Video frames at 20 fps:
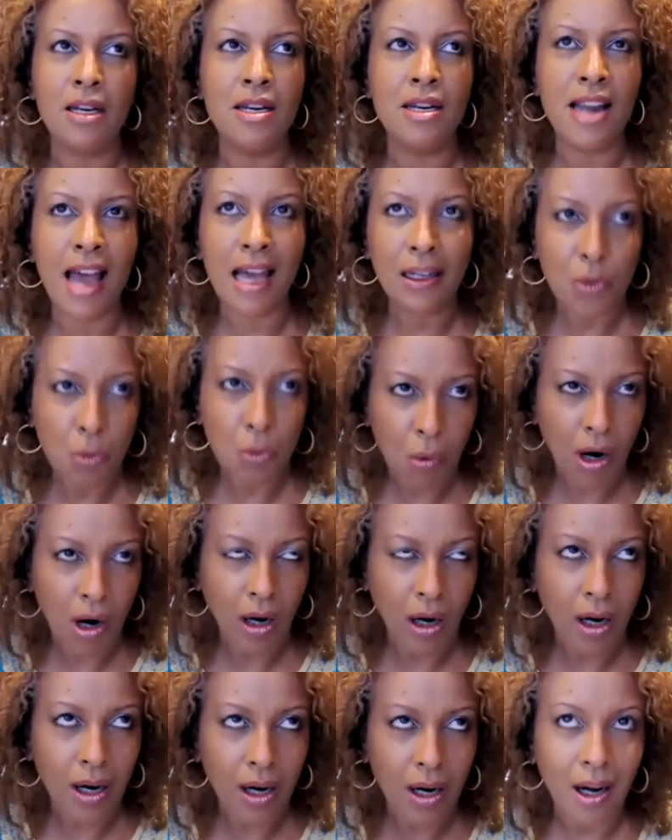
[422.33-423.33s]

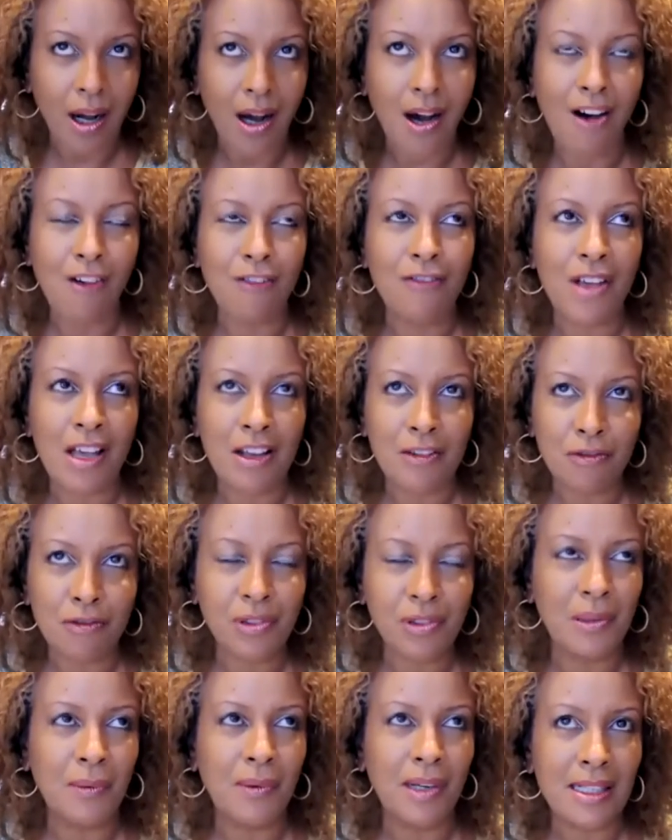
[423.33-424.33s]
network of
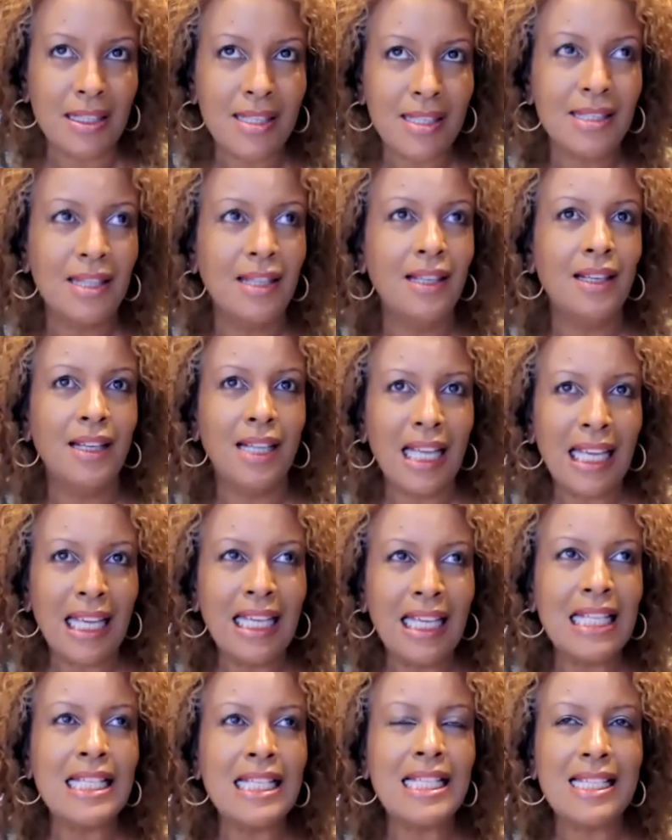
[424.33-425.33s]
influence
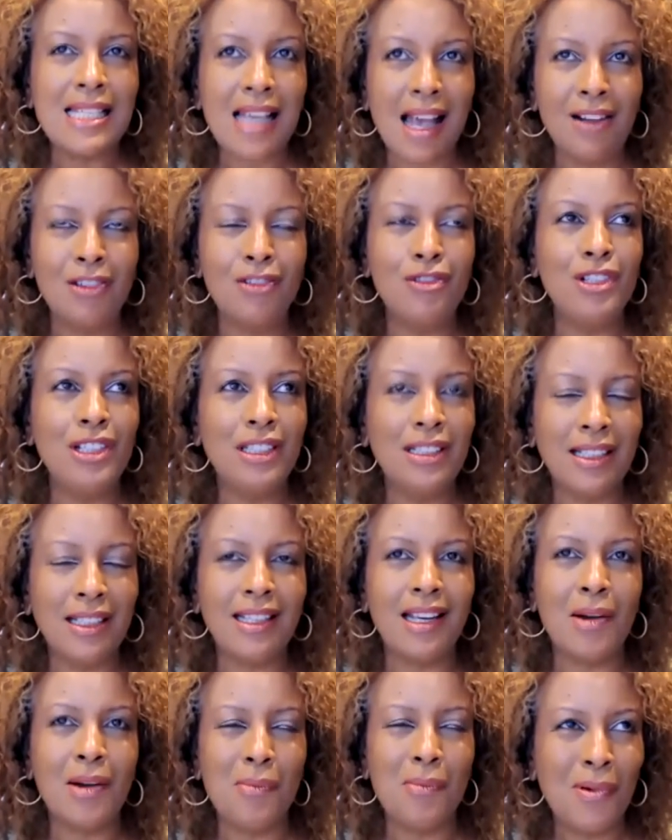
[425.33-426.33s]
is a
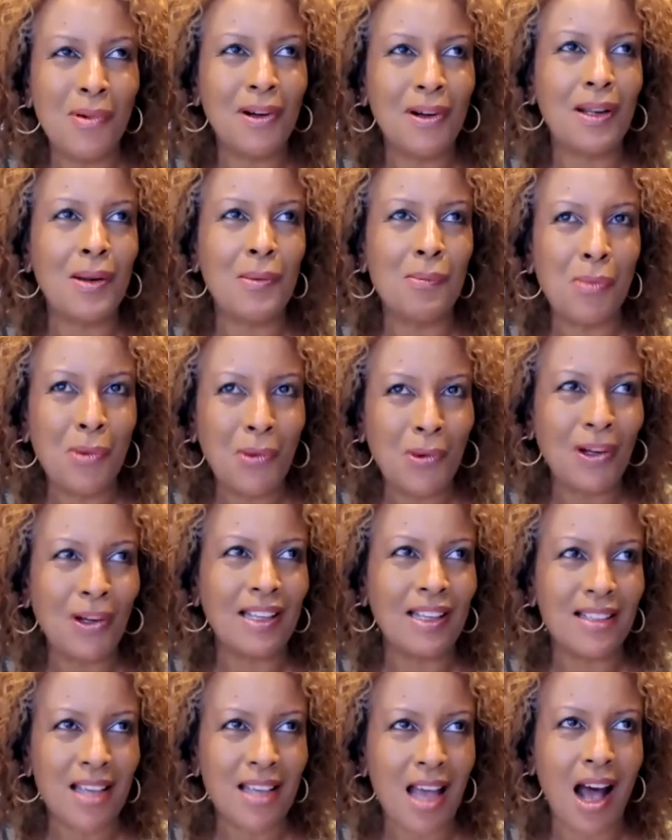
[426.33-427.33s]
really important
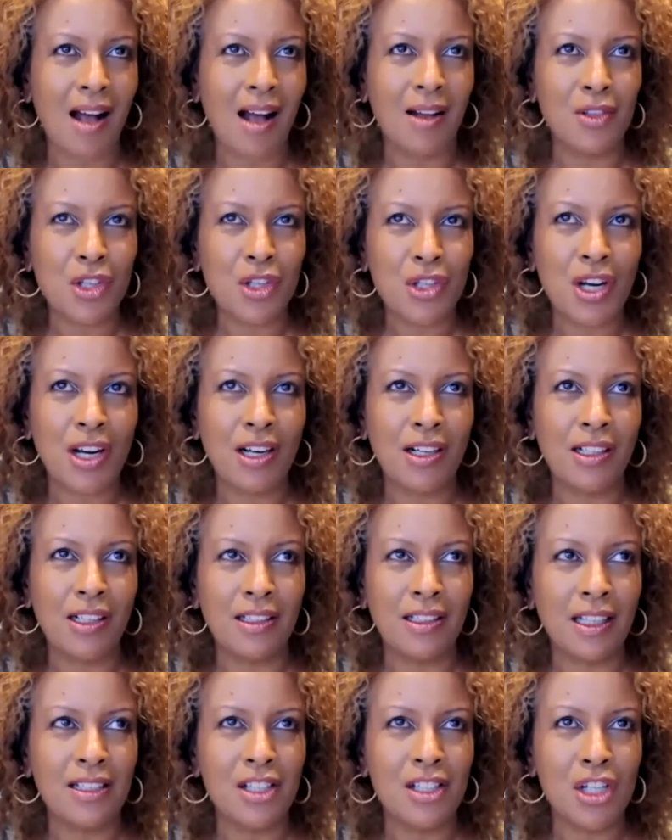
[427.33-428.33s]
point
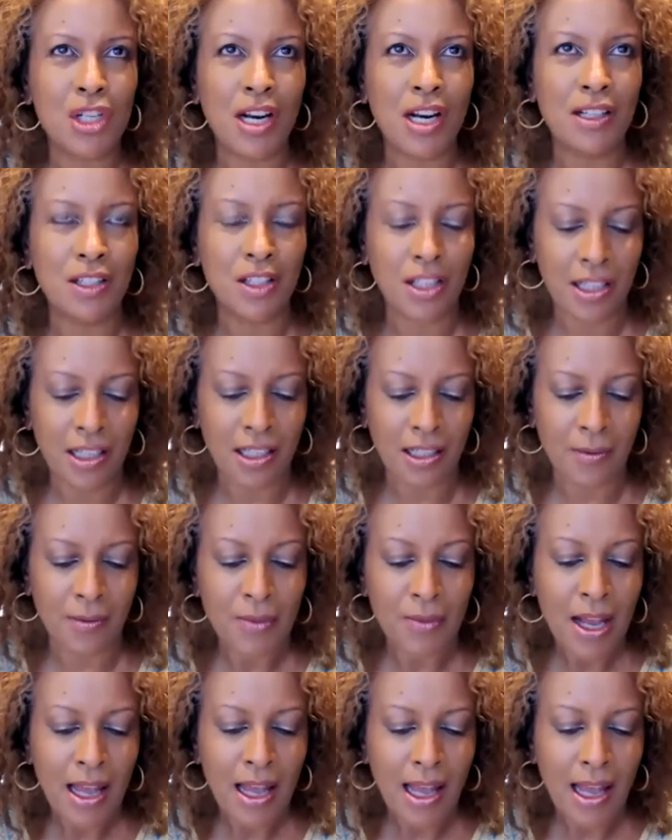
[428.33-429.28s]
shared here.